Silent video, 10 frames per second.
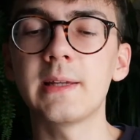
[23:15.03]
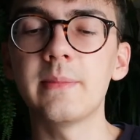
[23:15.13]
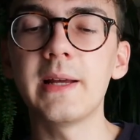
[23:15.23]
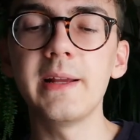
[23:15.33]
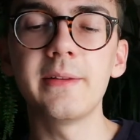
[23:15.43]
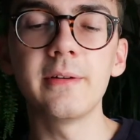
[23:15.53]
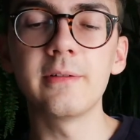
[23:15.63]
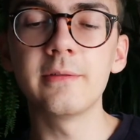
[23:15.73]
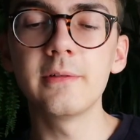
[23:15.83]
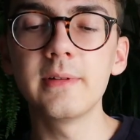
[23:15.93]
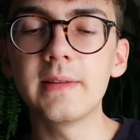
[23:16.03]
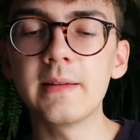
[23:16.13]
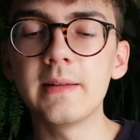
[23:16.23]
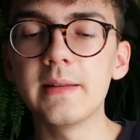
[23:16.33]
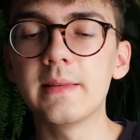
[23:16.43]
lighter woods
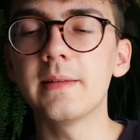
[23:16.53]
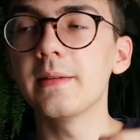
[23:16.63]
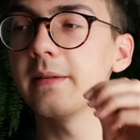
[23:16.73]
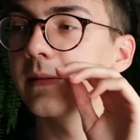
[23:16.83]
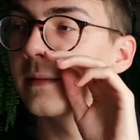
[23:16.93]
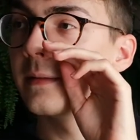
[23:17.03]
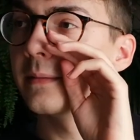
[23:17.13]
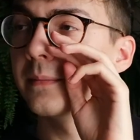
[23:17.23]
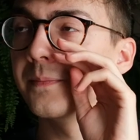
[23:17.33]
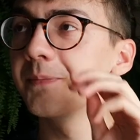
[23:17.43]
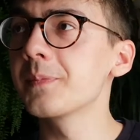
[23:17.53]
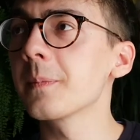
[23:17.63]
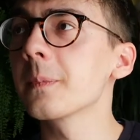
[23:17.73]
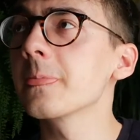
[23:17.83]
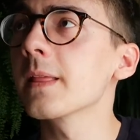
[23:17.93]
in it. I'm
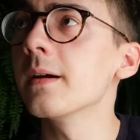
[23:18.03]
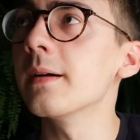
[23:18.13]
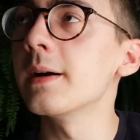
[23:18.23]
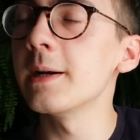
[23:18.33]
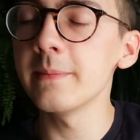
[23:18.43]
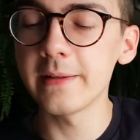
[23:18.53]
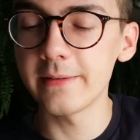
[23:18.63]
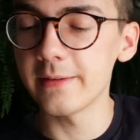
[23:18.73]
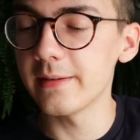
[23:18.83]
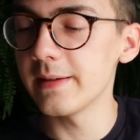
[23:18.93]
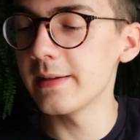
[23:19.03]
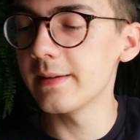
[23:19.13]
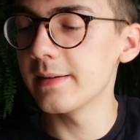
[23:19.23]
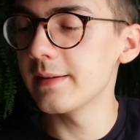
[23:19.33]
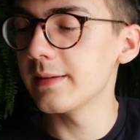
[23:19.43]
not sure.
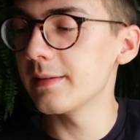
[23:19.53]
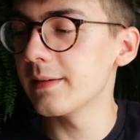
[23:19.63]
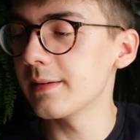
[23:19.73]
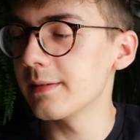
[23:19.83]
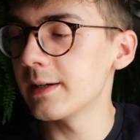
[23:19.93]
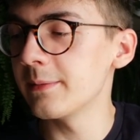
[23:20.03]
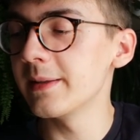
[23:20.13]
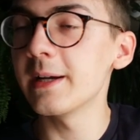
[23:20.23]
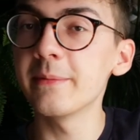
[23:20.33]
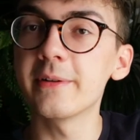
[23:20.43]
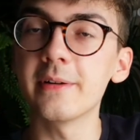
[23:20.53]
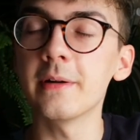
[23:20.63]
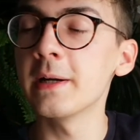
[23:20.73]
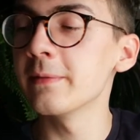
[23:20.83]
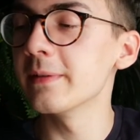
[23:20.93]
I mean, I'm sure
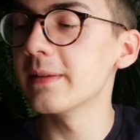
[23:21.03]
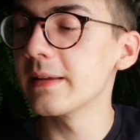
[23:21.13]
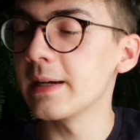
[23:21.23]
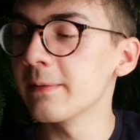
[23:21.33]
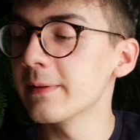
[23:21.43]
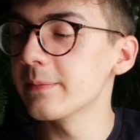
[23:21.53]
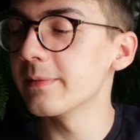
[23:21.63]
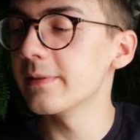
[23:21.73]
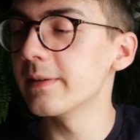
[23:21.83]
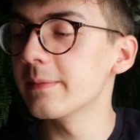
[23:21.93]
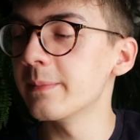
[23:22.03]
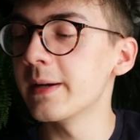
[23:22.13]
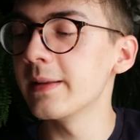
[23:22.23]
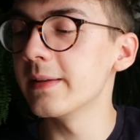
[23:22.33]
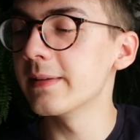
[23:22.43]
I won't
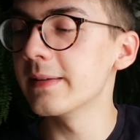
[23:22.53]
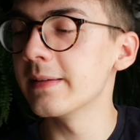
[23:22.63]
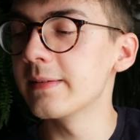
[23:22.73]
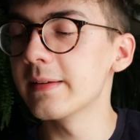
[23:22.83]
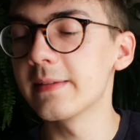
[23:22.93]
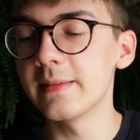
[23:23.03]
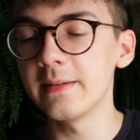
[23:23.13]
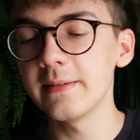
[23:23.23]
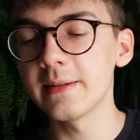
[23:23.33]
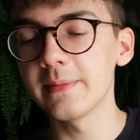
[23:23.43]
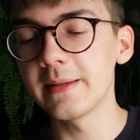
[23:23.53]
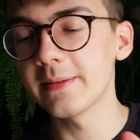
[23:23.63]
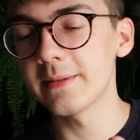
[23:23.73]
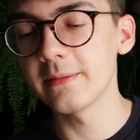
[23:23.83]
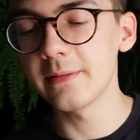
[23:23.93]
buy this. It's just there is something
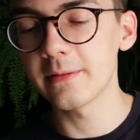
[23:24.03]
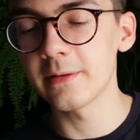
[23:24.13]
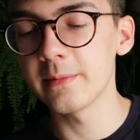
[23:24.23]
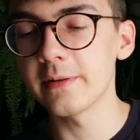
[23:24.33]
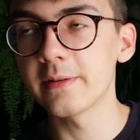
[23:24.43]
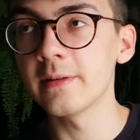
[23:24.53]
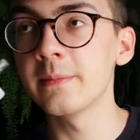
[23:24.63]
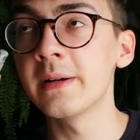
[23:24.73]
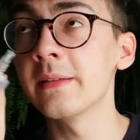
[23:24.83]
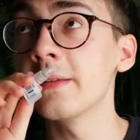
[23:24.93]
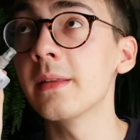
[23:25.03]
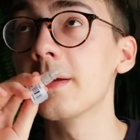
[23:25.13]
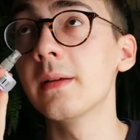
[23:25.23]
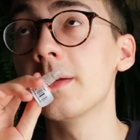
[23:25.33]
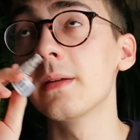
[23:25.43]
so commercial about it,
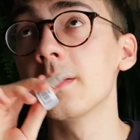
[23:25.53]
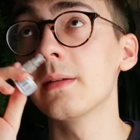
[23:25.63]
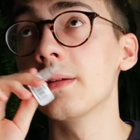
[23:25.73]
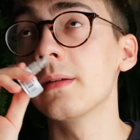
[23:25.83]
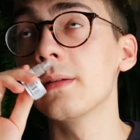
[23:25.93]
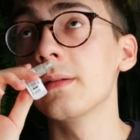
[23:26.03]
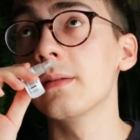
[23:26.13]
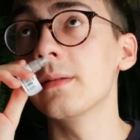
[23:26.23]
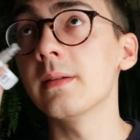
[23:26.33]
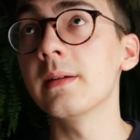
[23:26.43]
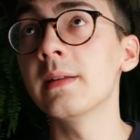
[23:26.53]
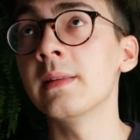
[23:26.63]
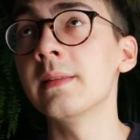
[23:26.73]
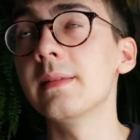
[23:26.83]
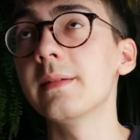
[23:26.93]

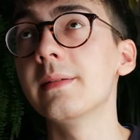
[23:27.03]
and